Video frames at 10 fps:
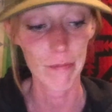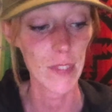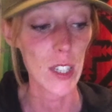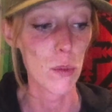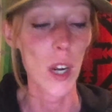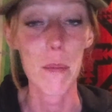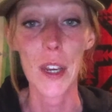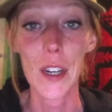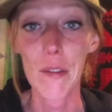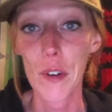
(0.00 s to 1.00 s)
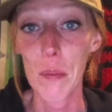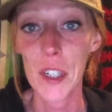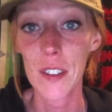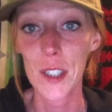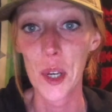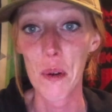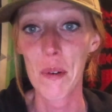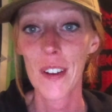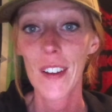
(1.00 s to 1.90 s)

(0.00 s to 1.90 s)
That's what I'm getting from it. So,